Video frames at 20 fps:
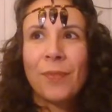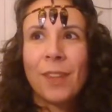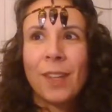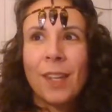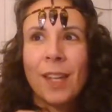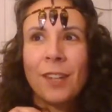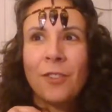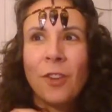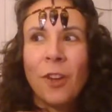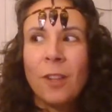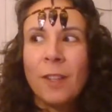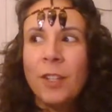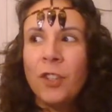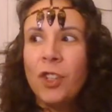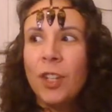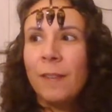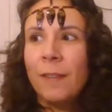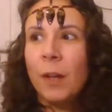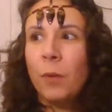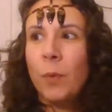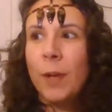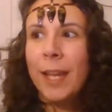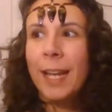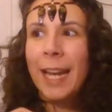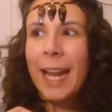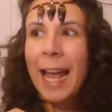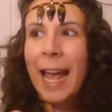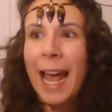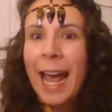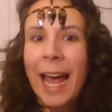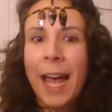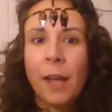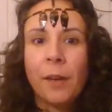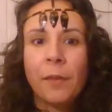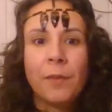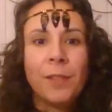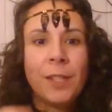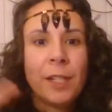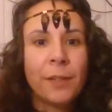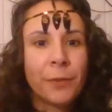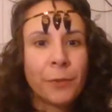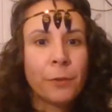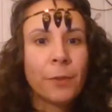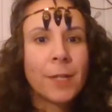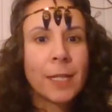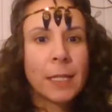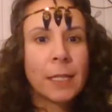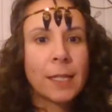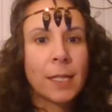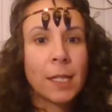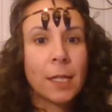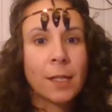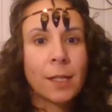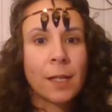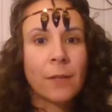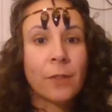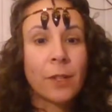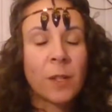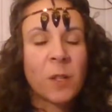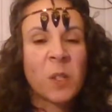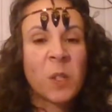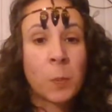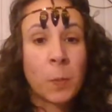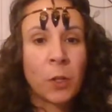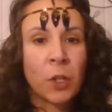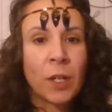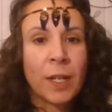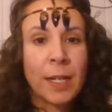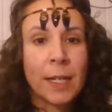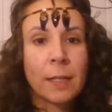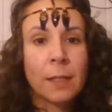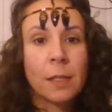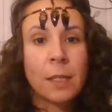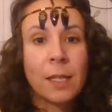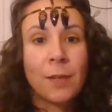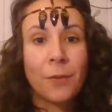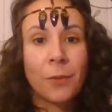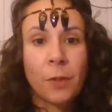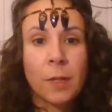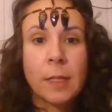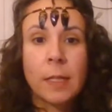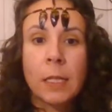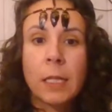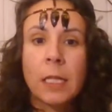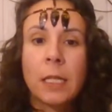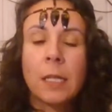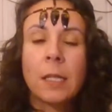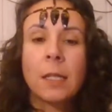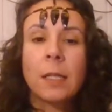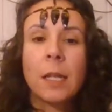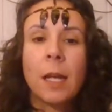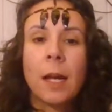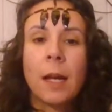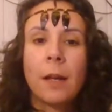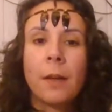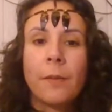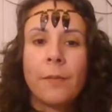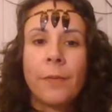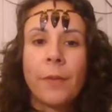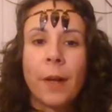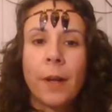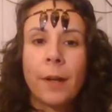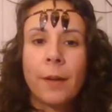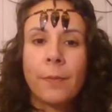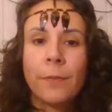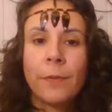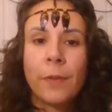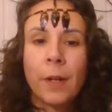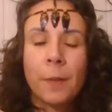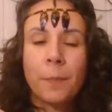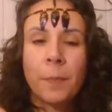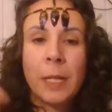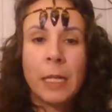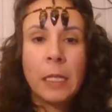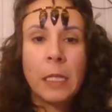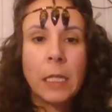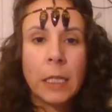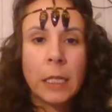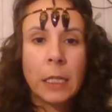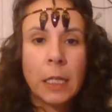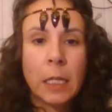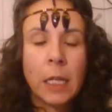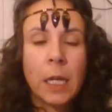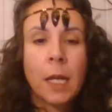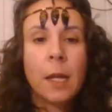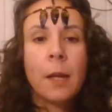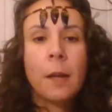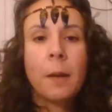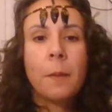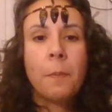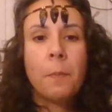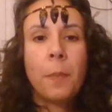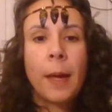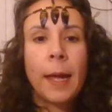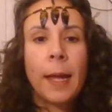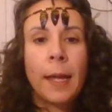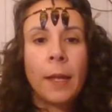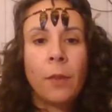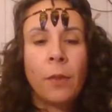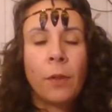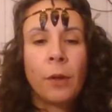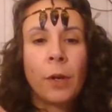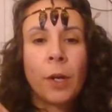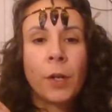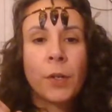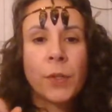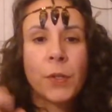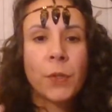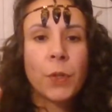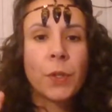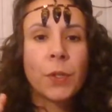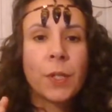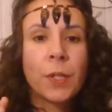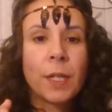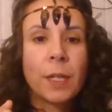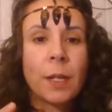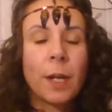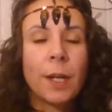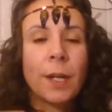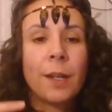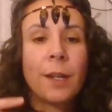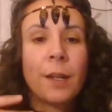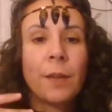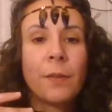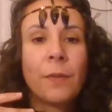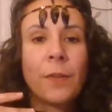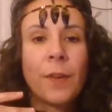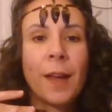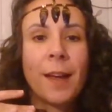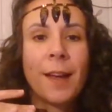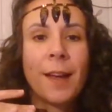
acknowledging that we can have differences of experience, differences of opinion, but there are certain kind of